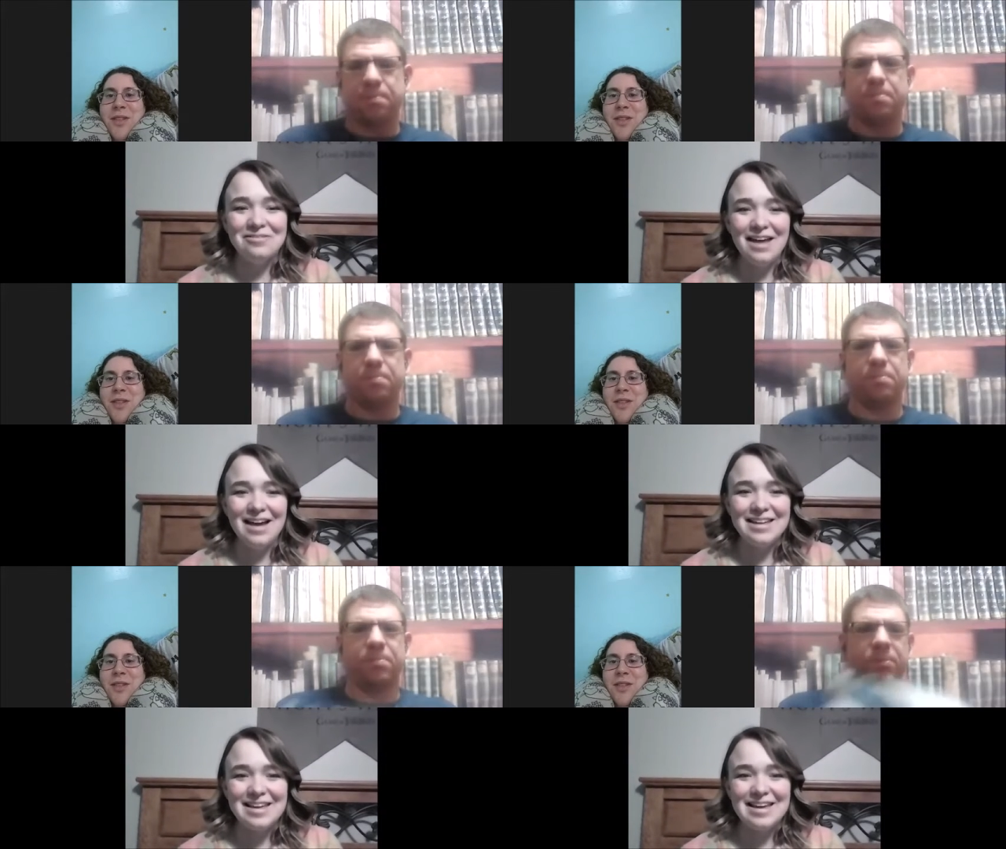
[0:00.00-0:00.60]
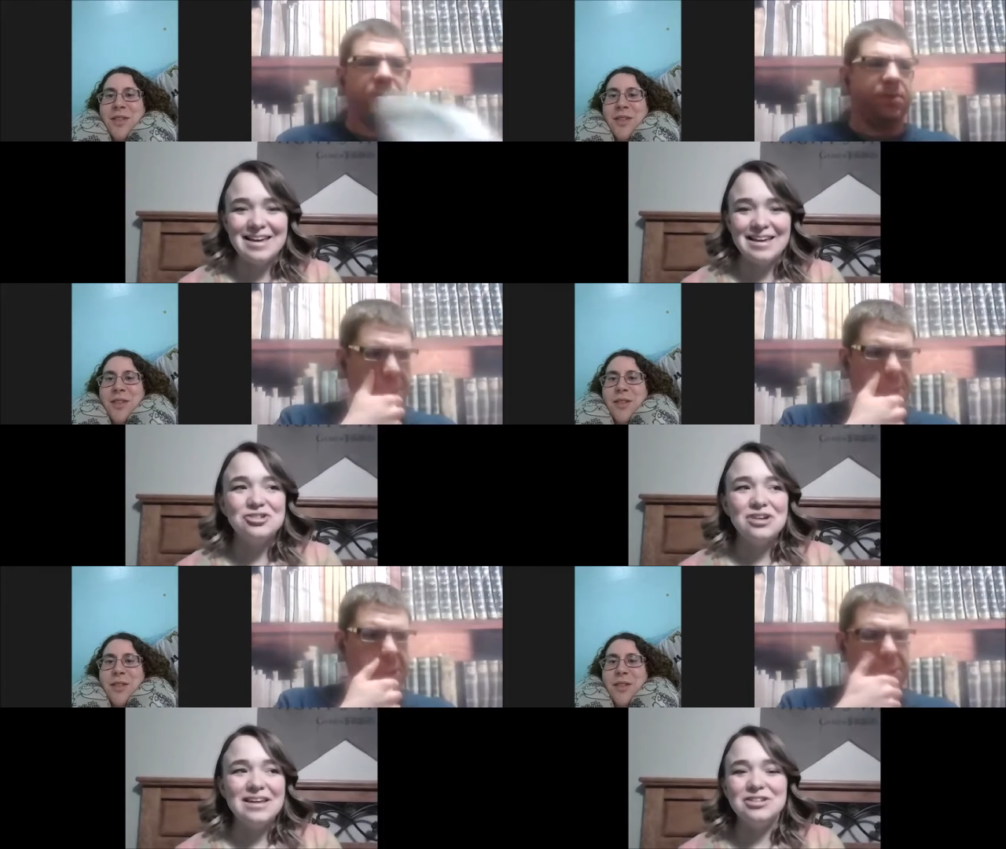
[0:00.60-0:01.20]
Speaker 1: that he,
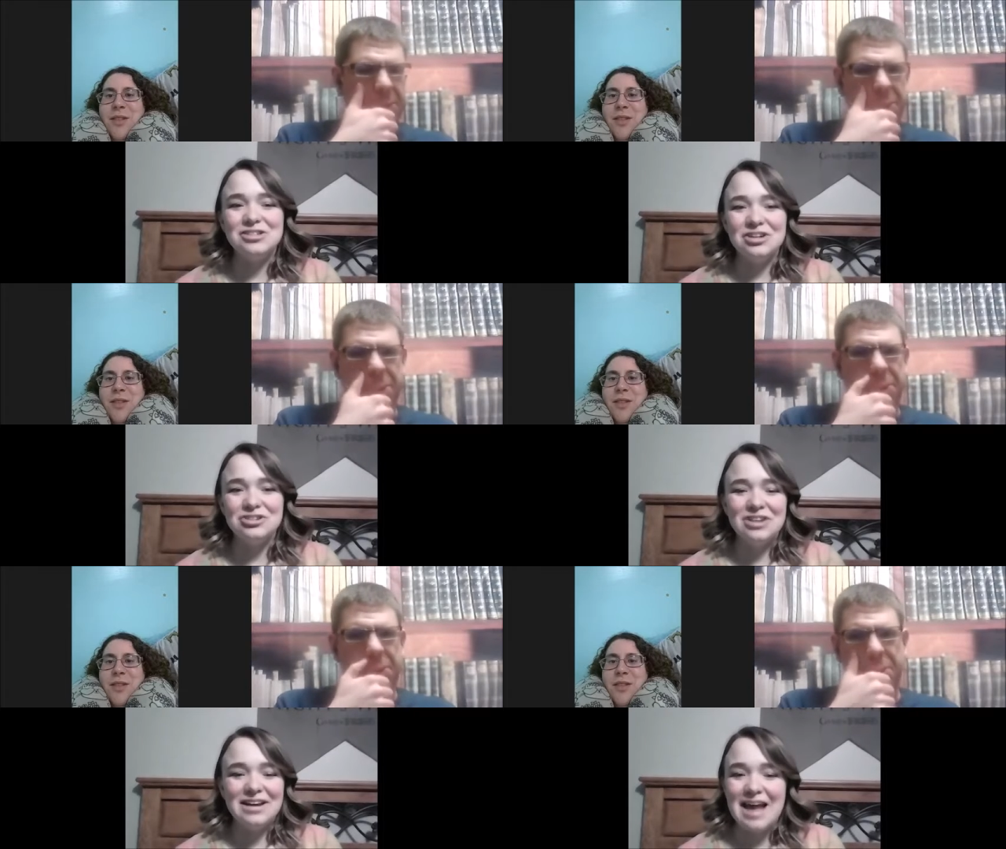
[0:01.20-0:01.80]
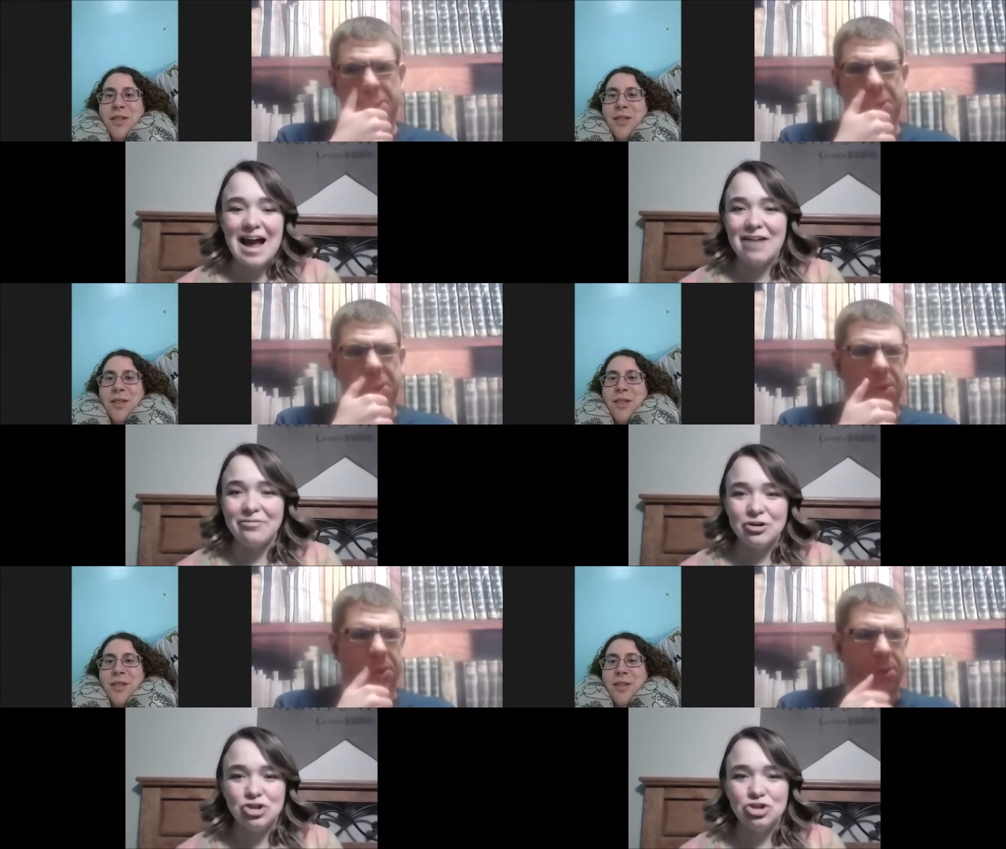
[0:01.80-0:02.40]
he's such like an
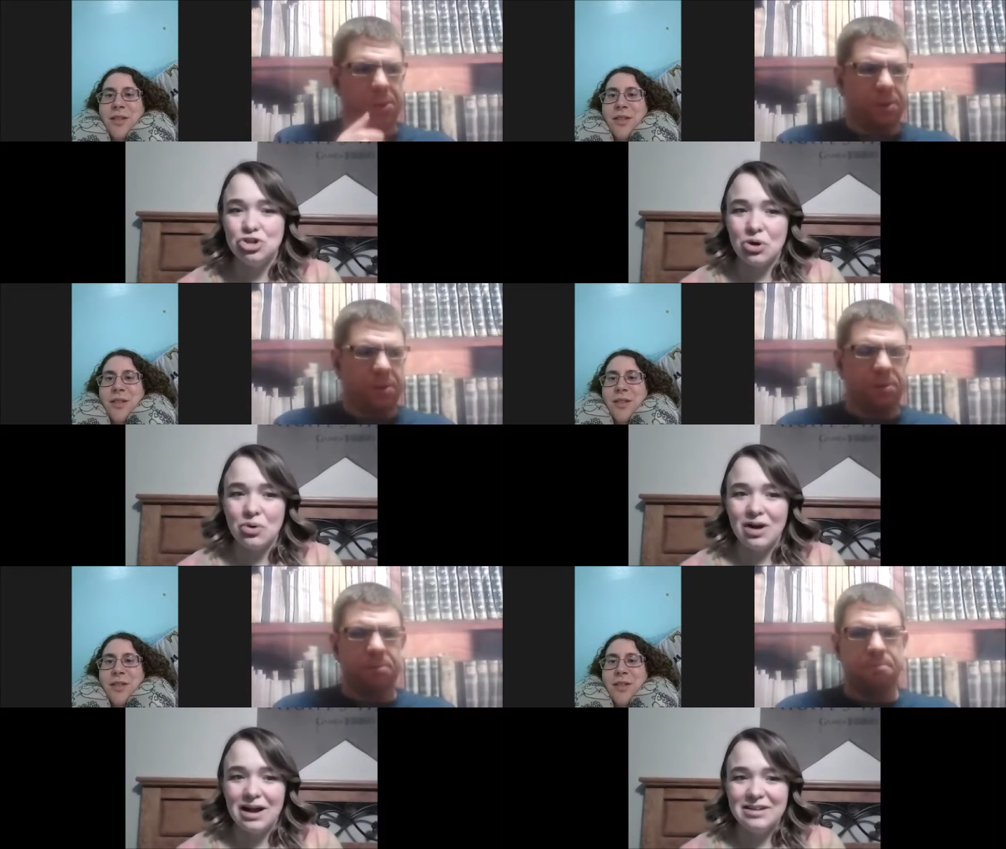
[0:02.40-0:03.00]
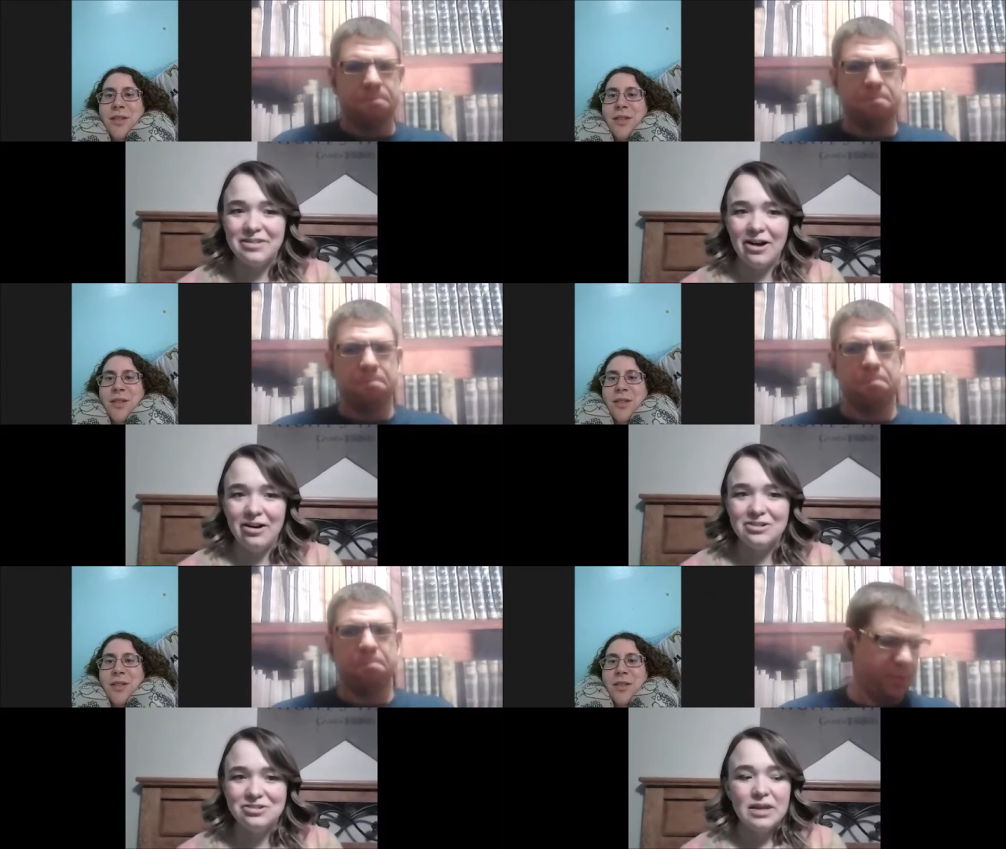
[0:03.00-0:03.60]
average Joe kind of
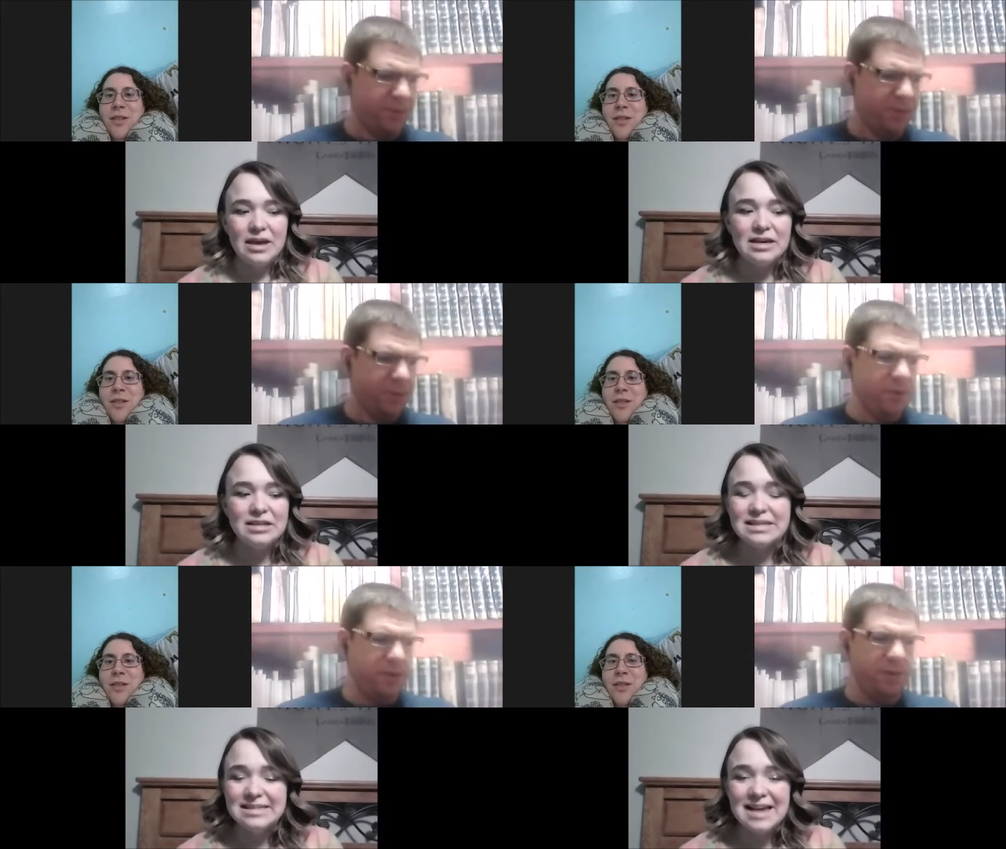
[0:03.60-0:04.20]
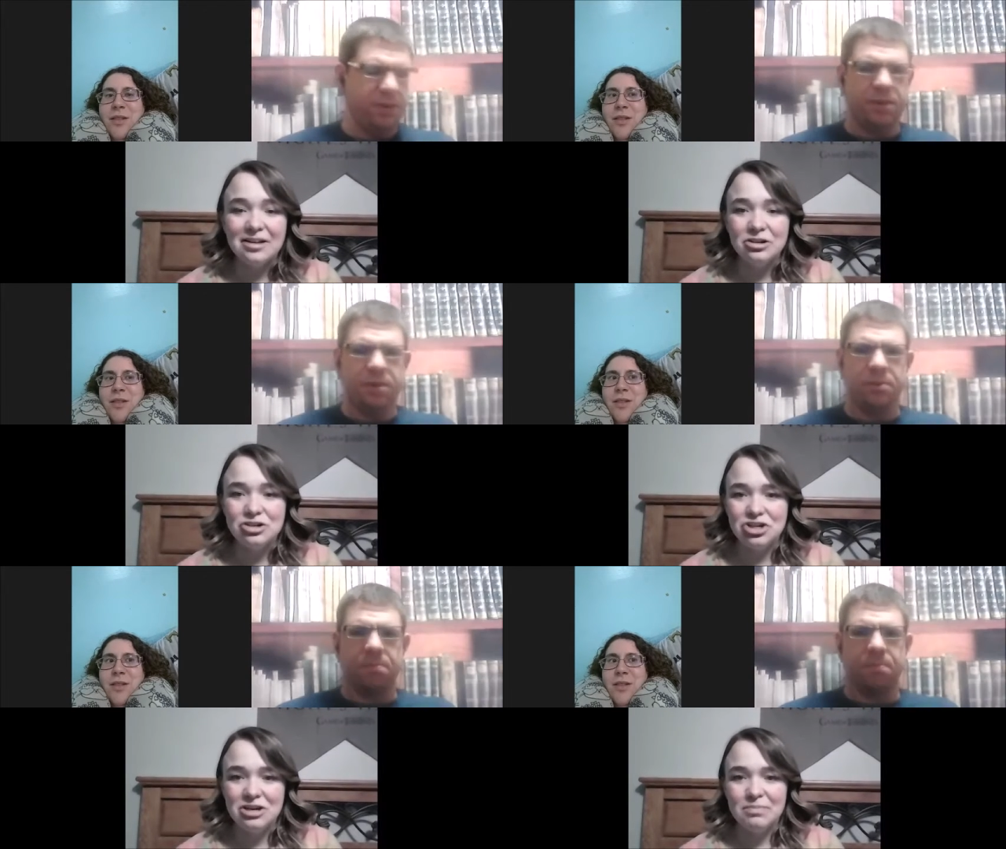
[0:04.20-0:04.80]
character. He's
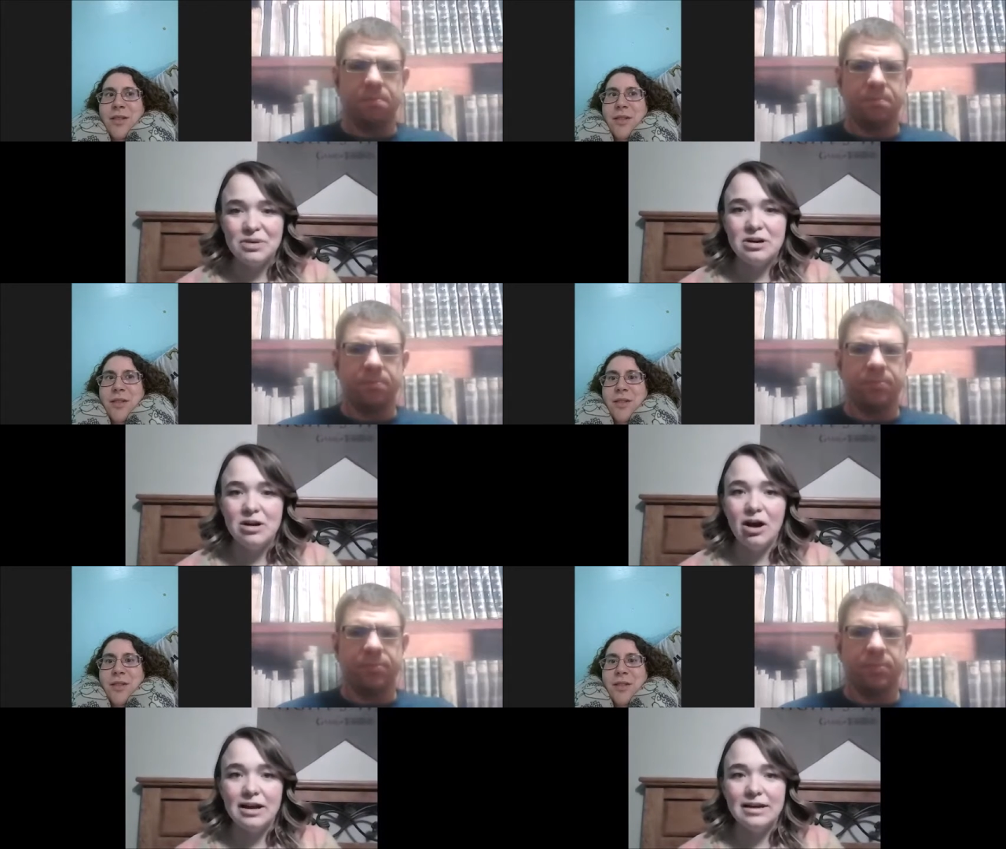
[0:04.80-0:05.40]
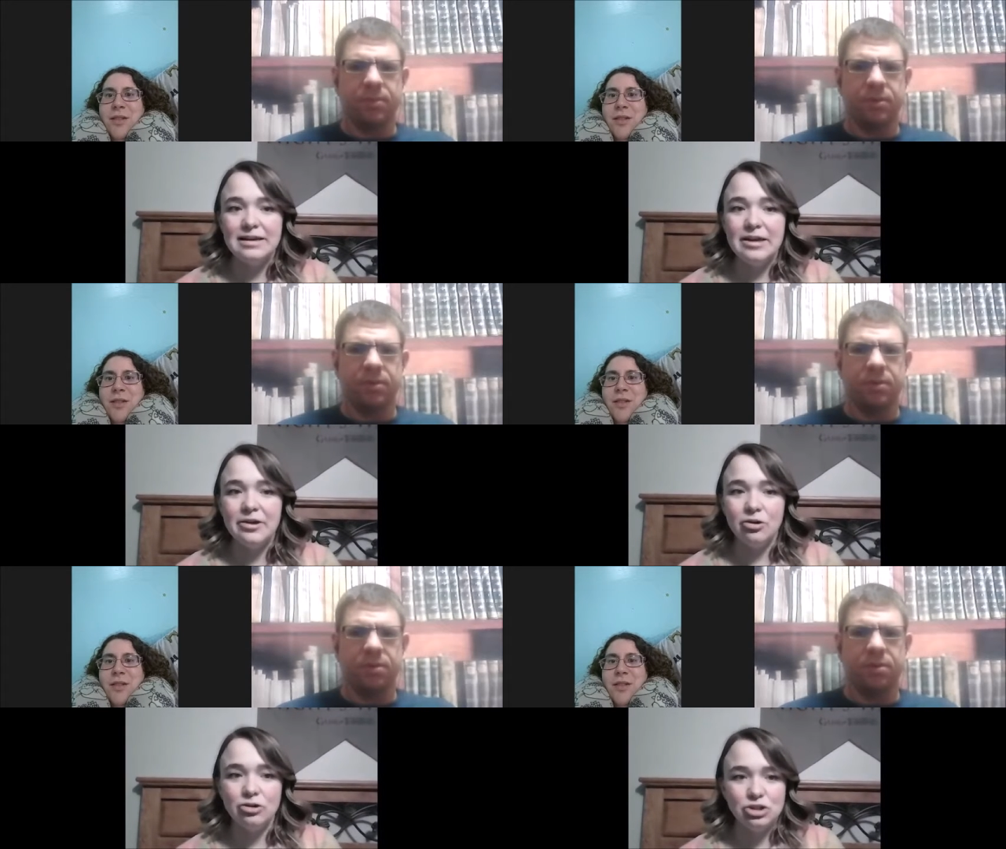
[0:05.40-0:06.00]
intelligent, but not geared